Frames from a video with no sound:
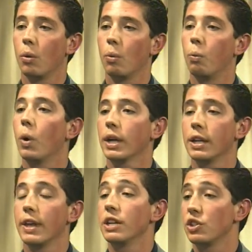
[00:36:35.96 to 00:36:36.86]
What
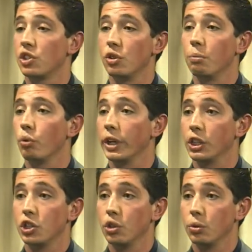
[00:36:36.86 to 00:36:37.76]
can they as a student
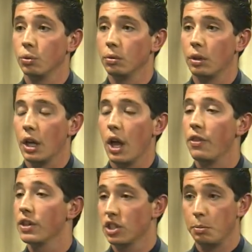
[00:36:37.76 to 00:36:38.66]
bring to
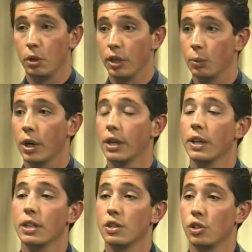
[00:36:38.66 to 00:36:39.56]
this community? What can
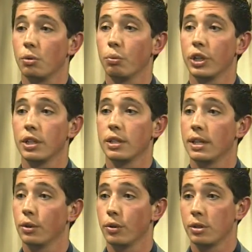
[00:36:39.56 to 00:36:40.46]
they as a student bring to the
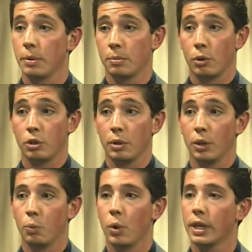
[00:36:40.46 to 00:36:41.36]
San Luis Obispo
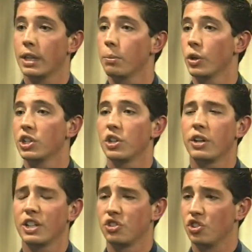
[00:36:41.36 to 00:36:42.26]
community? What can they bring to their
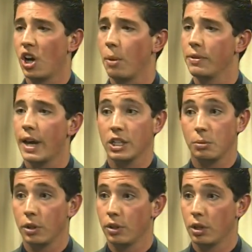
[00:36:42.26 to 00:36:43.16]
next job in that
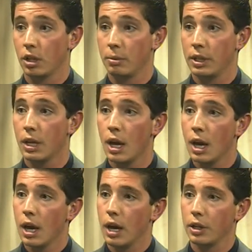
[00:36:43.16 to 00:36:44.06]
community they're going to be,
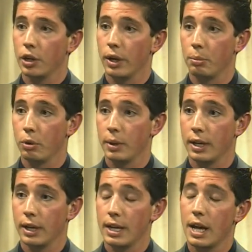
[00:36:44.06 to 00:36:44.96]
you know,
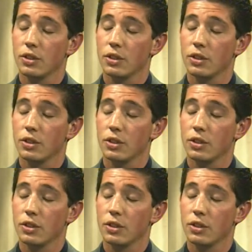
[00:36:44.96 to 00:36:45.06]
implemented in? Mm.